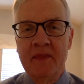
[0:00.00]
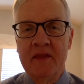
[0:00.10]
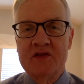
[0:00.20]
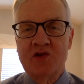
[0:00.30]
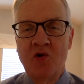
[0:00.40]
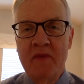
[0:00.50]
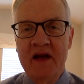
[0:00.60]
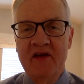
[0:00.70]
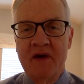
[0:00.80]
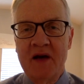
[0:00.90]
so many
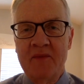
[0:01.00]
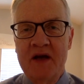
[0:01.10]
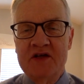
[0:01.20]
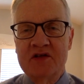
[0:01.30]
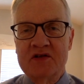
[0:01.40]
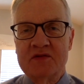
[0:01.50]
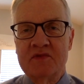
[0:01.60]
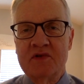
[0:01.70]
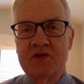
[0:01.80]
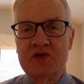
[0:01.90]
of my patients
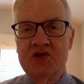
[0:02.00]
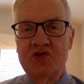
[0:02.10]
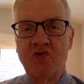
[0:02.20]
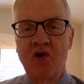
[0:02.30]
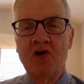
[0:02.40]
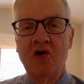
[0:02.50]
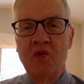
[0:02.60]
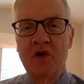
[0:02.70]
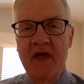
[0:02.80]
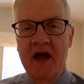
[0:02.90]
struggle
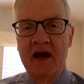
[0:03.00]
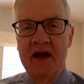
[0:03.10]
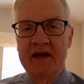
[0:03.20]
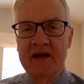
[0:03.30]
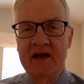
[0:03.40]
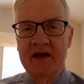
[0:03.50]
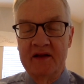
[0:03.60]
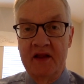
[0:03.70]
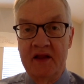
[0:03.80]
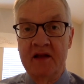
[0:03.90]
with that idea
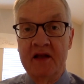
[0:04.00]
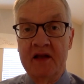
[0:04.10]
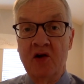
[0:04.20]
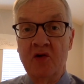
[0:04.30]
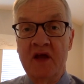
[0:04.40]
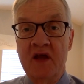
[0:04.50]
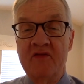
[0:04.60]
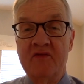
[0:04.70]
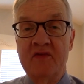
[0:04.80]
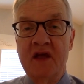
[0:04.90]
that
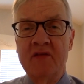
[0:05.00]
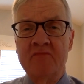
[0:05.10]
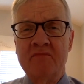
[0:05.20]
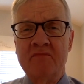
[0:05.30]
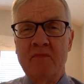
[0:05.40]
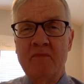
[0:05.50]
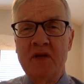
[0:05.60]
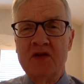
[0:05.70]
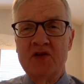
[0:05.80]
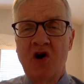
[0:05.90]
they've
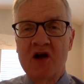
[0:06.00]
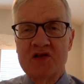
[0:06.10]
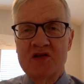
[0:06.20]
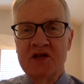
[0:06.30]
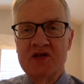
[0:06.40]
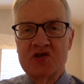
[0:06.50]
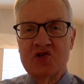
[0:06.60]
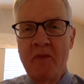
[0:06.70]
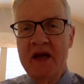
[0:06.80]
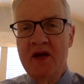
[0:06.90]
been taught in
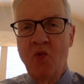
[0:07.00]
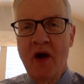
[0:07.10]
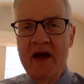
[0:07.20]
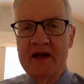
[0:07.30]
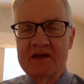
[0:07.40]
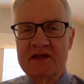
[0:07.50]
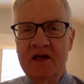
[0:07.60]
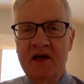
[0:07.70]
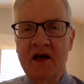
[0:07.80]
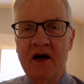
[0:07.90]
so many ways
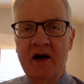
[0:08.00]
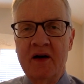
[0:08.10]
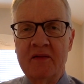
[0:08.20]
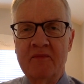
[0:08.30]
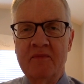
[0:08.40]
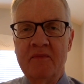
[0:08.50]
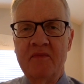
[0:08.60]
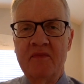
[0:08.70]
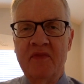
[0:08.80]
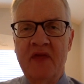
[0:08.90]

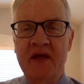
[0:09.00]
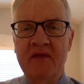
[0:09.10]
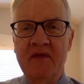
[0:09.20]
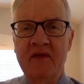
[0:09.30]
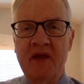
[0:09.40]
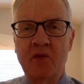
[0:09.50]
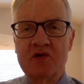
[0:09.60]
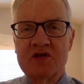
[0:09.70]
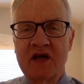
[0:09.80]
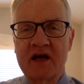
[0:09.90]
that they were
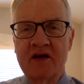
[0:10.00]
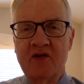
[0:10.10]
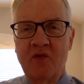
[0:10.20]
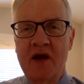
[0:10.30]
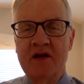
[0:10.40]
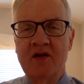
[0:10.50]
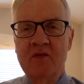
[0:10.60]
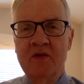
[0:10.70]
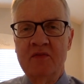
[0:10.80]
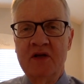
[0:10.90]
second-rate
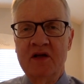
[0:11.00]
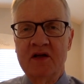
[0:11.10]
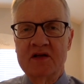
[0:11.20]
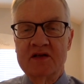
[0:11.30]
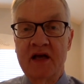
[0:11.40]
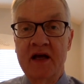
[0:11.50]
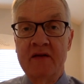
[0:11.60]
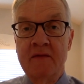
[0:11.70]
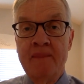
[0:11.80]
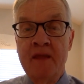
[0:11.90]
human beings,
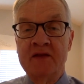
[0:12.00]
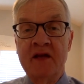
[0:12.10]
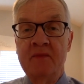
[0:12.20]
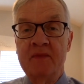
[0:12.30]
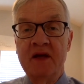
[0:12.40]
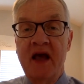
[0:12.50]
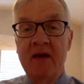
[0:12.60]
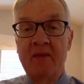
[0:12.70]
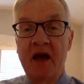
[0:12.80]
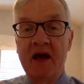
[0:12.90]
and that it
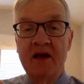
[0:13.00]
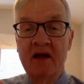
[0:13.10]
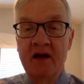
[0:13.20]
became a